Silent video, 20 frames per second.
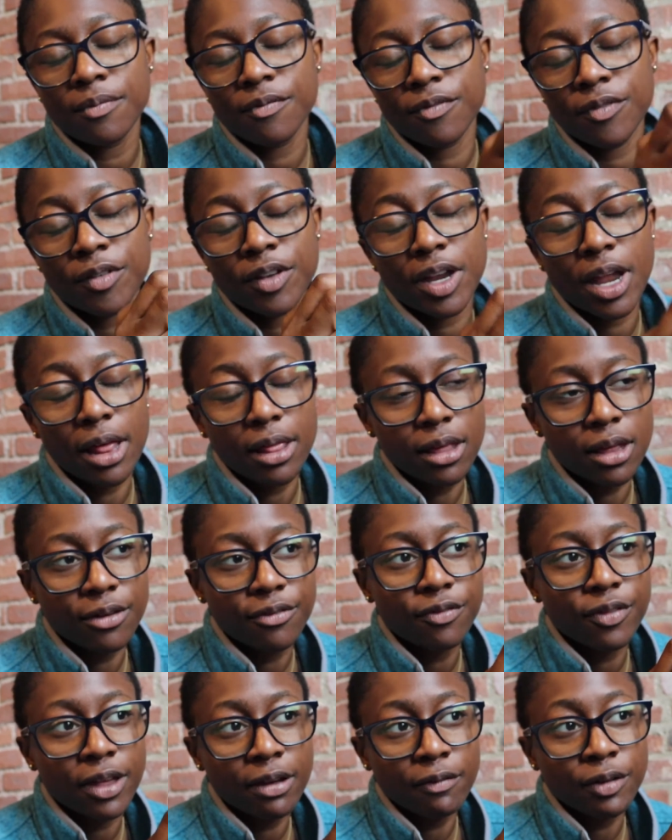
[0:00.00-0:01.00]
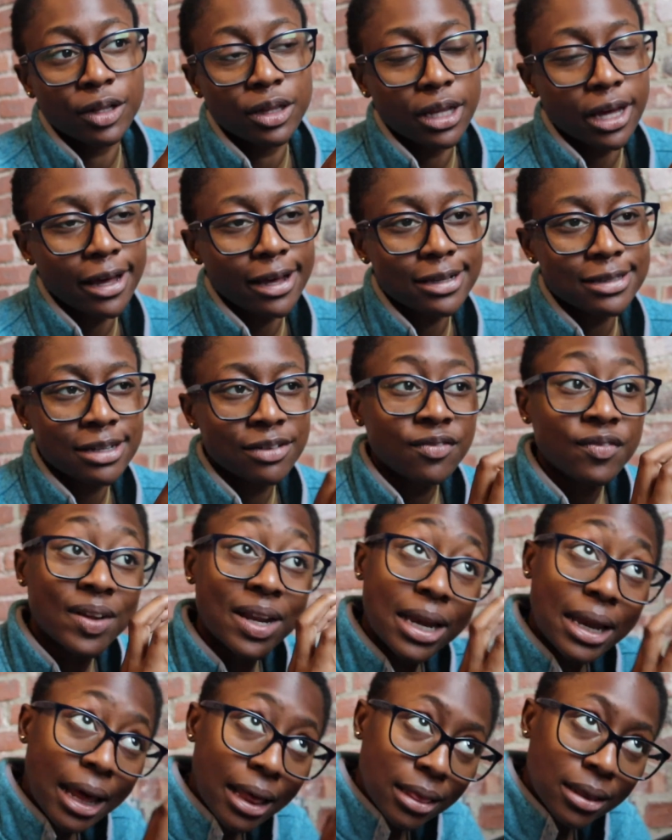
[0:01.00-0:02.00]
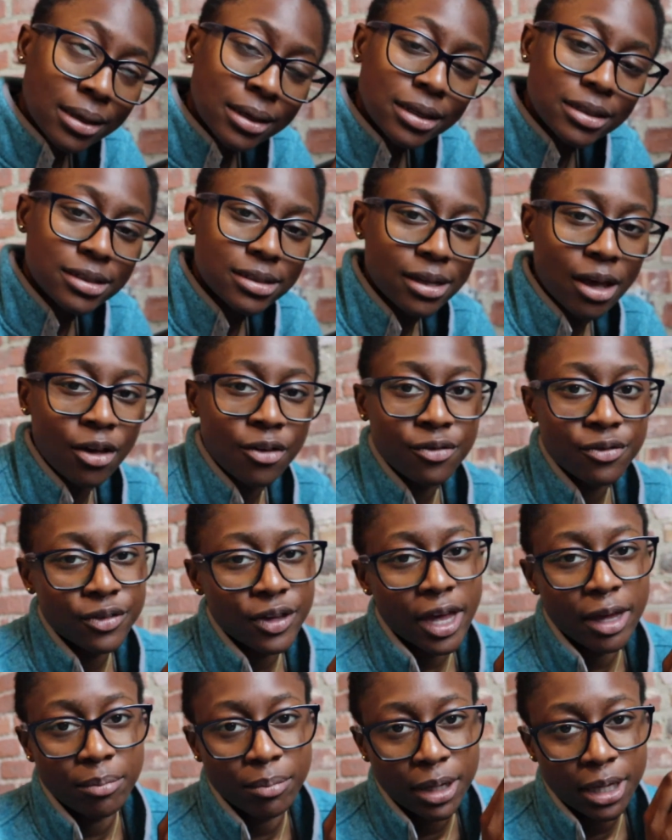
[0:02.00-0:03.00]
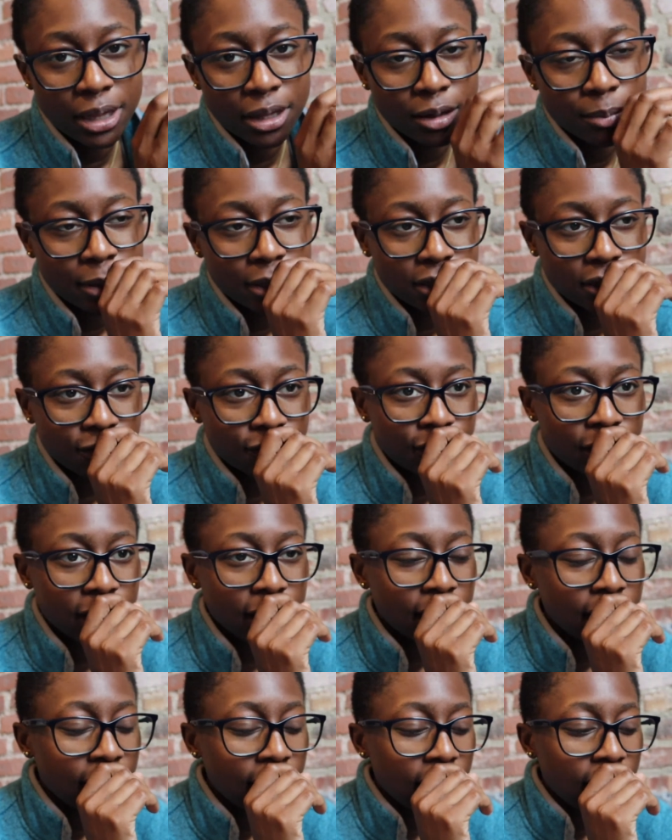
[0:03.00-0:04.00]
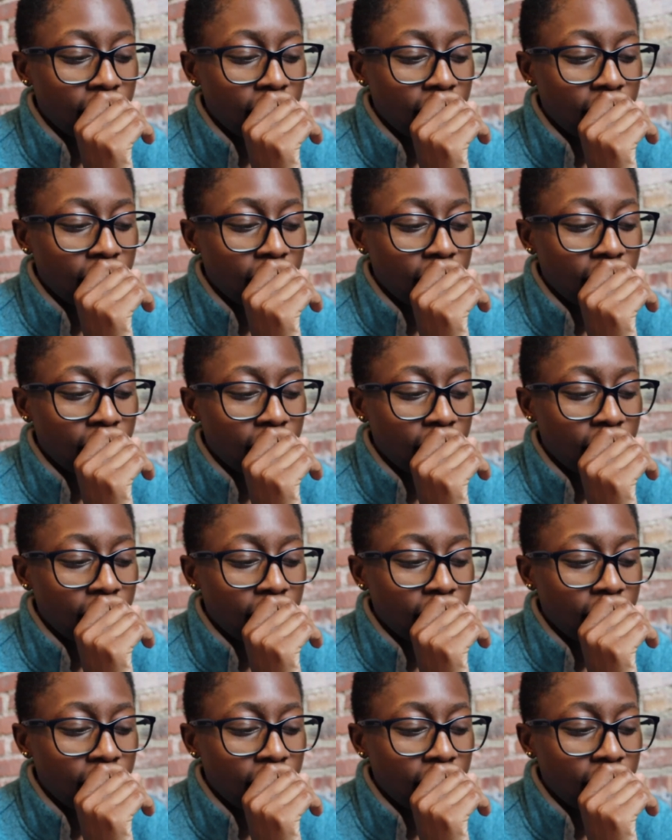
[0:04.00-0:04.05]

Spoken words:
vanilla flavored things and vanilla itself can be a little bit different.